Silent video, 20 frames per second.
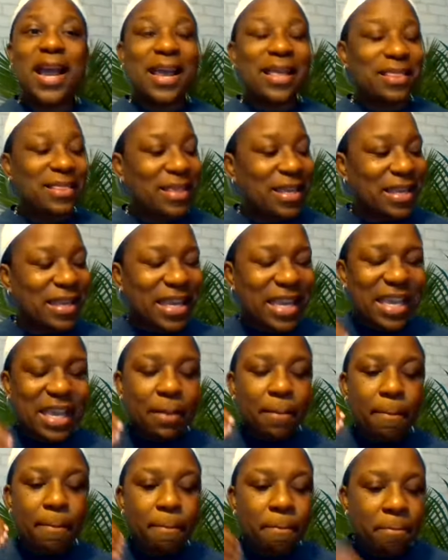and then
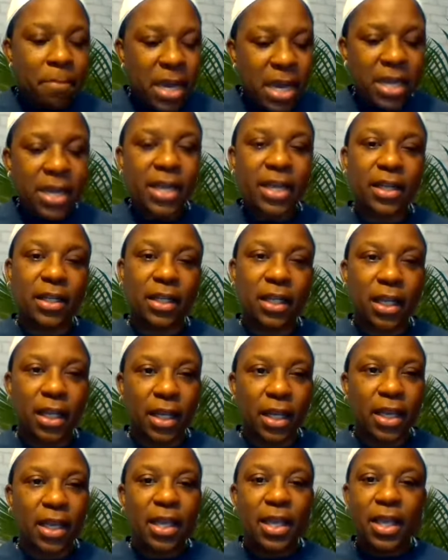immediately